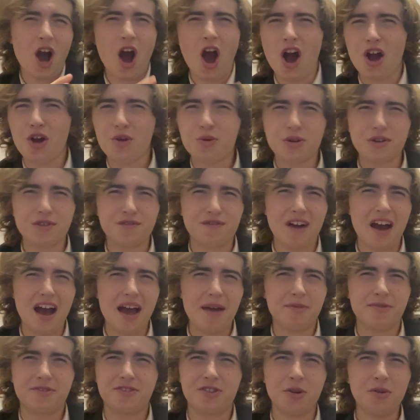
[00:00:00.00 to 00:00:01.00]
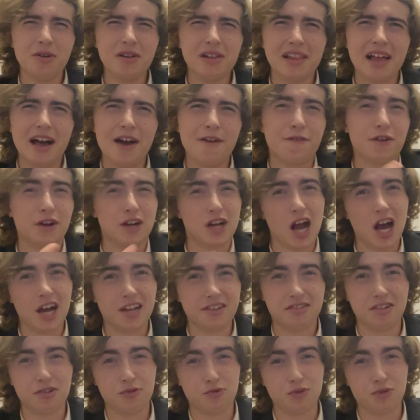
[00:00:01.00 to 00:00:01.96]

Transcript: awkward vibes don't allow for constant